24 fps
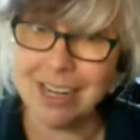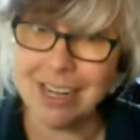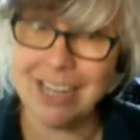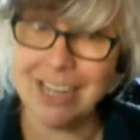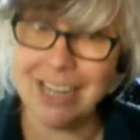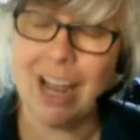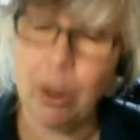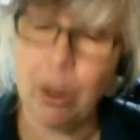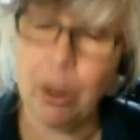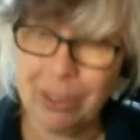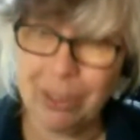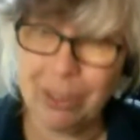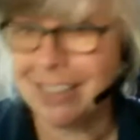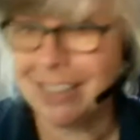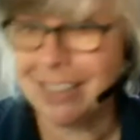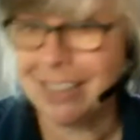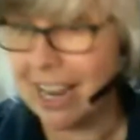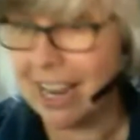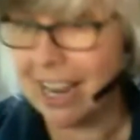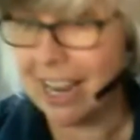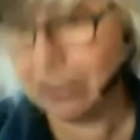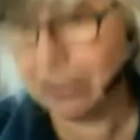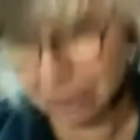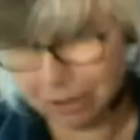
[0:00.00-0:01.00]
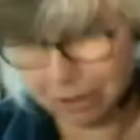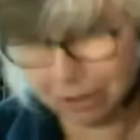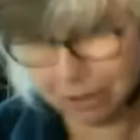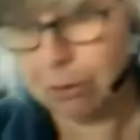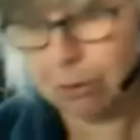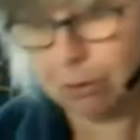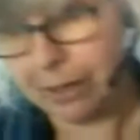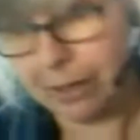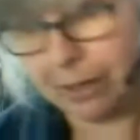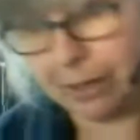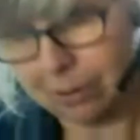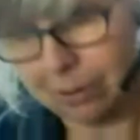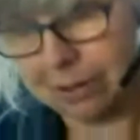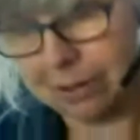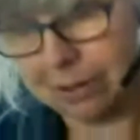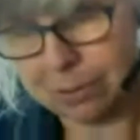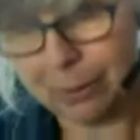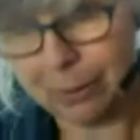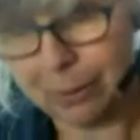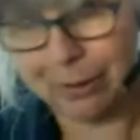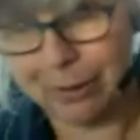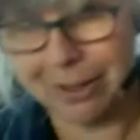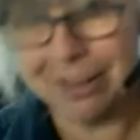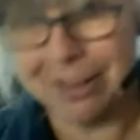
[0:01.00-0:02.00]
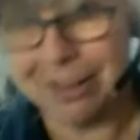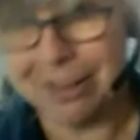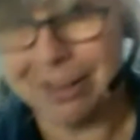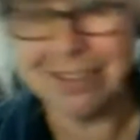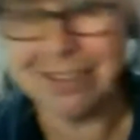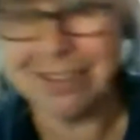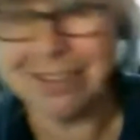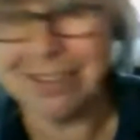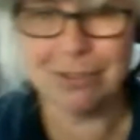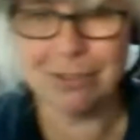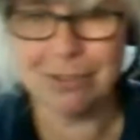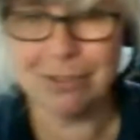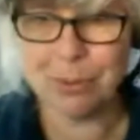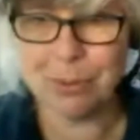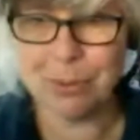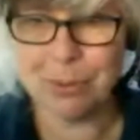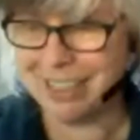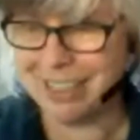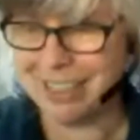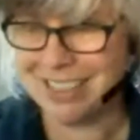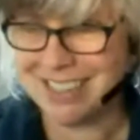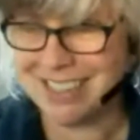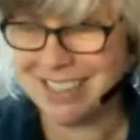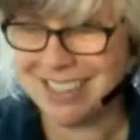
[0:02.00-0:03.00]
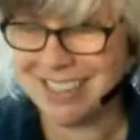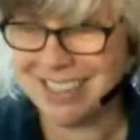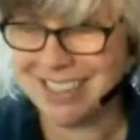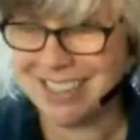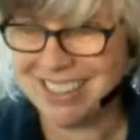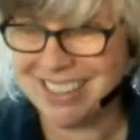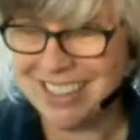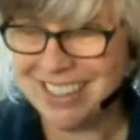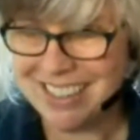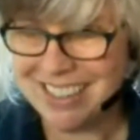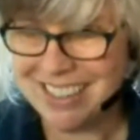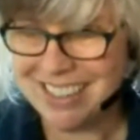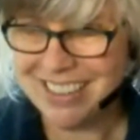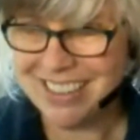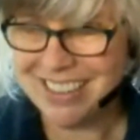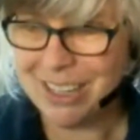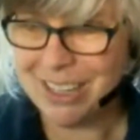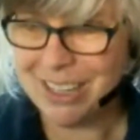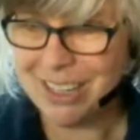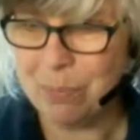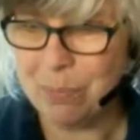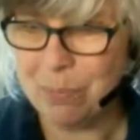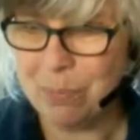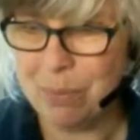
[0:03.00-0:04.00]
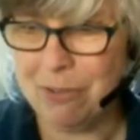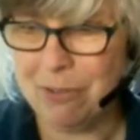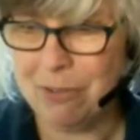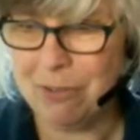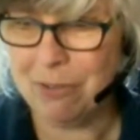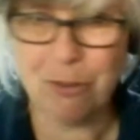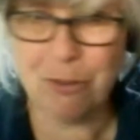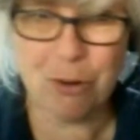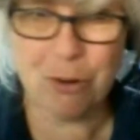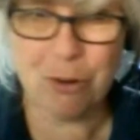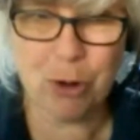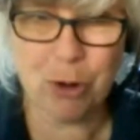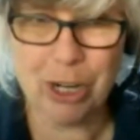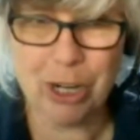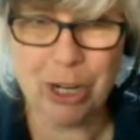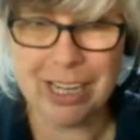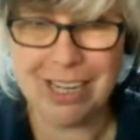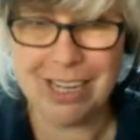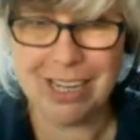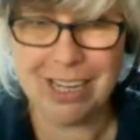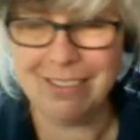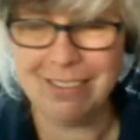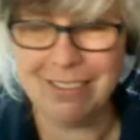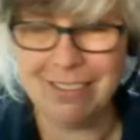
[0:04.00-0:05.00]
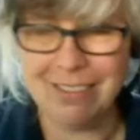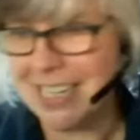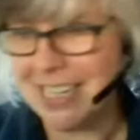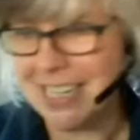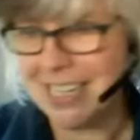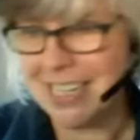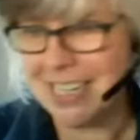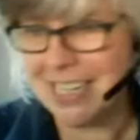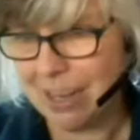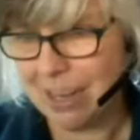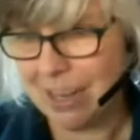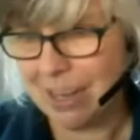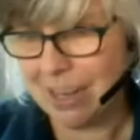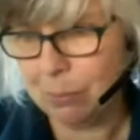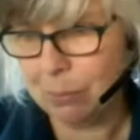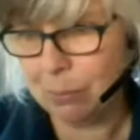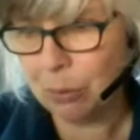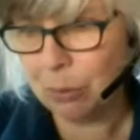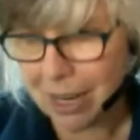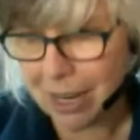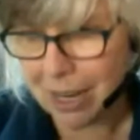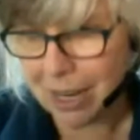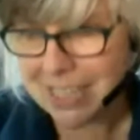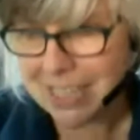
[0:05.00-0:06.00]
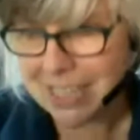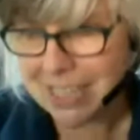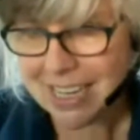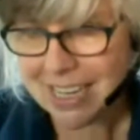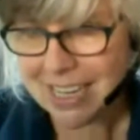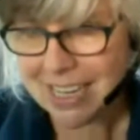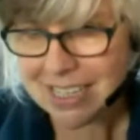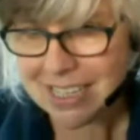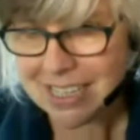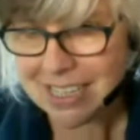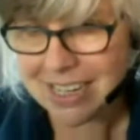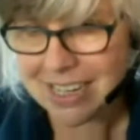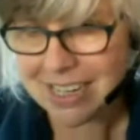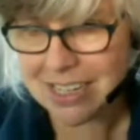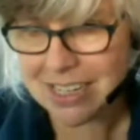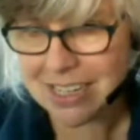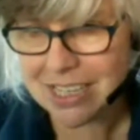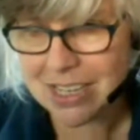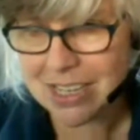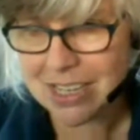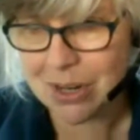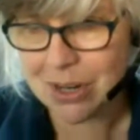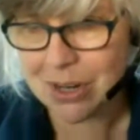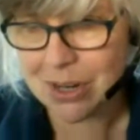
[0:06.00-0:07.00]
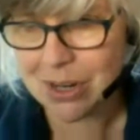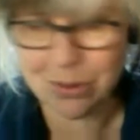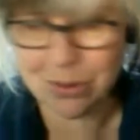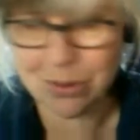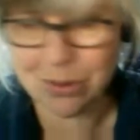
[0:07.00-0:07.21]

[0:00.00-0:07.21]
Now we'd like to ask you about your experience. It was really done before any of that data had been processed, and so